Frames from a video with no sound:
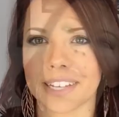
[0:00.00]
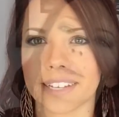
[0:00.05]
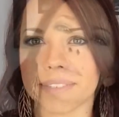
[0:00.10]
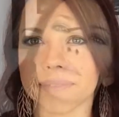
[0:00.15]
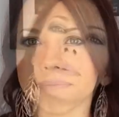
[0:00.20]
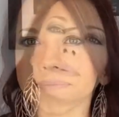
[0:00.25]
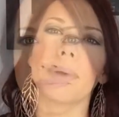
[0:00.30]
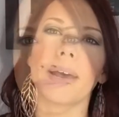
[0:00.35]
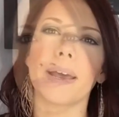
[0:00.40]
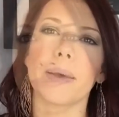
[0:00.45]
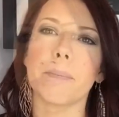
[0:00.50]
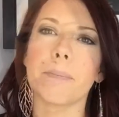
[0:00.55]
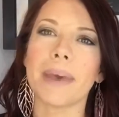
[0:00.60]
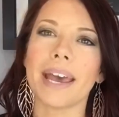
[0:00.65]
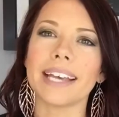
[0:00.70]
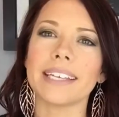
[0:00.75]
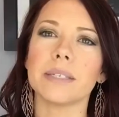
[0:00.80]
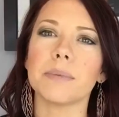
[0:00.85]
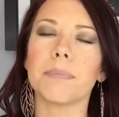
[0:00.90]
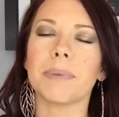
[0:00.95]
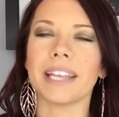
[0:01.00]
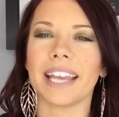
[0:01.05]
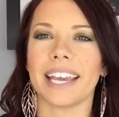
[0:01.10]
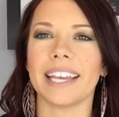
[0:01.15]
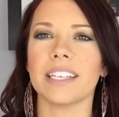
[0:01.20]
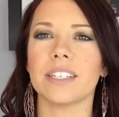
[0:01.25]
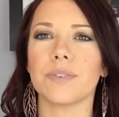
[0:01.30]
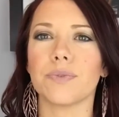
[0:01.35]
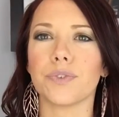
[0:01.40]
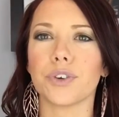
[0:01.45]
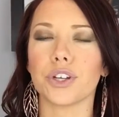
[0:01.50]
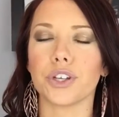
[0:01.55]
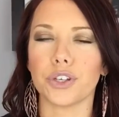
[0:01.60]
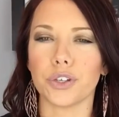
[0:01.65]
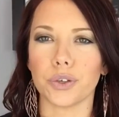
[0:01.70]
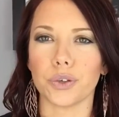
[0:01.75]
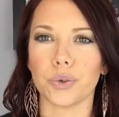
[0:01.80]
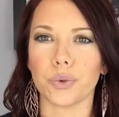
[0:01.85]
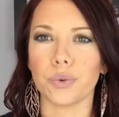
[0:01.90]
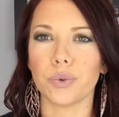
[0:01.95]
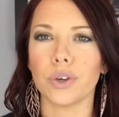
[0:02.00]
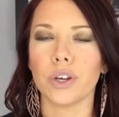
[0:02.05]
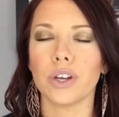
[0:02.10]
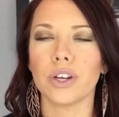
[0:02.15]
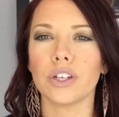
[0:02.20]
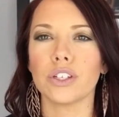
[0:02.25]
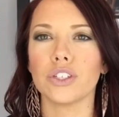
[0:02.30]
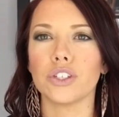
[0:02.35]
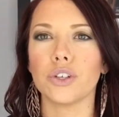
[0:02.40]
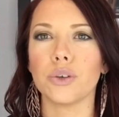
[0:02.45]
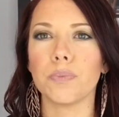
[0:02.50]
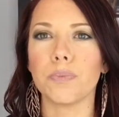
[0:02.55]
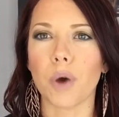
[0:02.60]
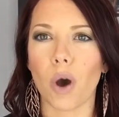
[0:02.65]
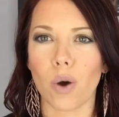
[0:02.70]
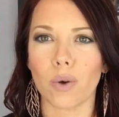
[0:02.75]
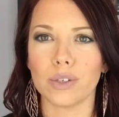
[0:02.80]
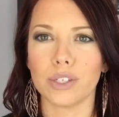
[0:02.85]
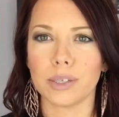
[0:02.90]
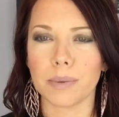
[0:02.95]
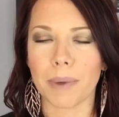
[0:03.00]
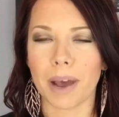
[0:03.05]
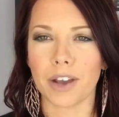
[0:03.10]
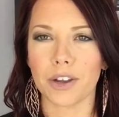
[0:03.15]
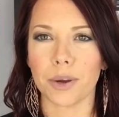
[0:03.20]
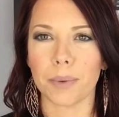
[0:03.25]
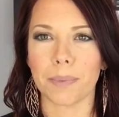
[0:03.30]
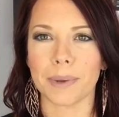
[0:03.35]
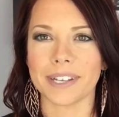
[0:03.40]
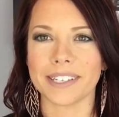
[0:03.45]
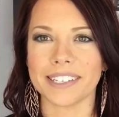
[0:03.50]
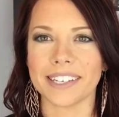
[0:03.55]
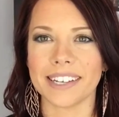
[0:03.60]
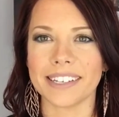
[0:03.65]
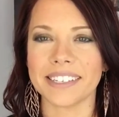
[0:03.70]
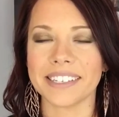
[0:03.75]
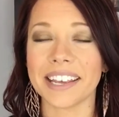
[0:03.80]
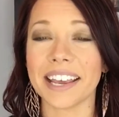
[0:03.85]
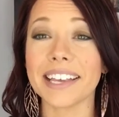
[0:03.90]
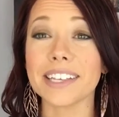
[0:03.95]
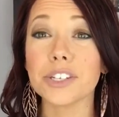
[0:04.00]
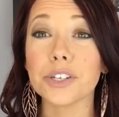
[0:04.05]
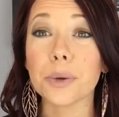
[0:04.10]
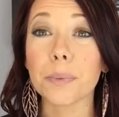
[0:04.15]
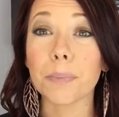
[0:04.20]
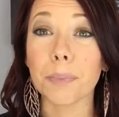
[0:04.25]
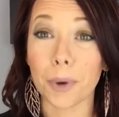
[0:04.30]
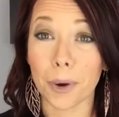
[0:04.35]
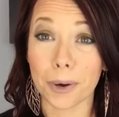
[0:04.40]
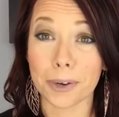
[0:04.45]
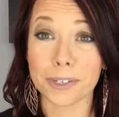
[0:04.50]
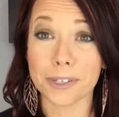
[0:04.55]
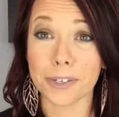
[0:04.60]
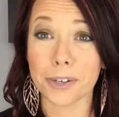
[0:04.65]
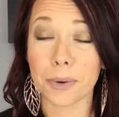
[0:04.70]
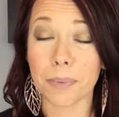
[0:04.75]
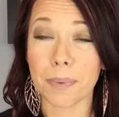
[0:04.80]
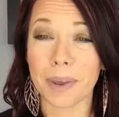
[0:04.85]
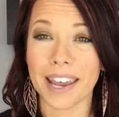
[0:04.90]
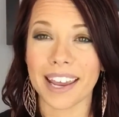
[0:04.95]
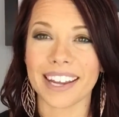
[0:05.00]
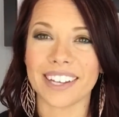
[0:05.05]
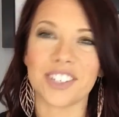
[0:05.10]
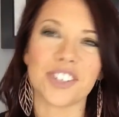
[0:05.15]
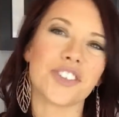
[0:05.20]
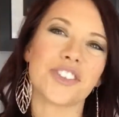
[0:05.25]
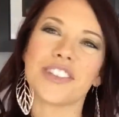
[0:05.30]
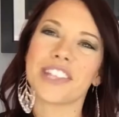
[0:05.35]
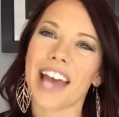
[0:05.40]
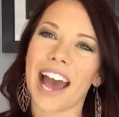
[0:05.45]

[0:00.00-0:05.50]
The best place for you to post about your business is your personal page.